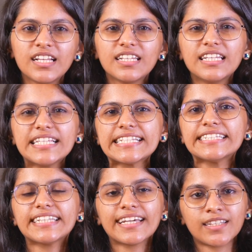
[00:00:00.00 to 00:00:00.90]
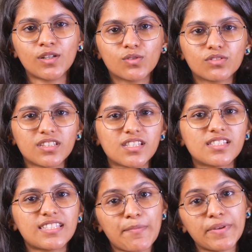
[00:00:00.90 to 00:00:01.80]
Little did I know that
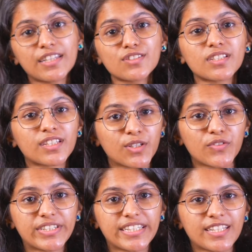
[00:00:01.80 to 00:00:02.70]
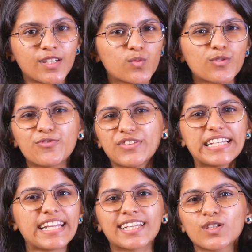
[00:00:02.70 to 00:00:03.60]
stepping into security would
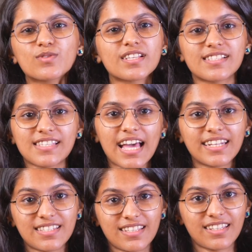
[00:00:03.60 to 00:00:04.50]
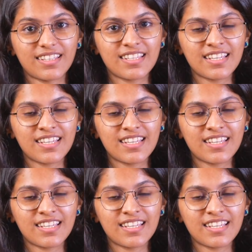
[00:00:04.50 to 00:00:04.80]
feel like losing sanity.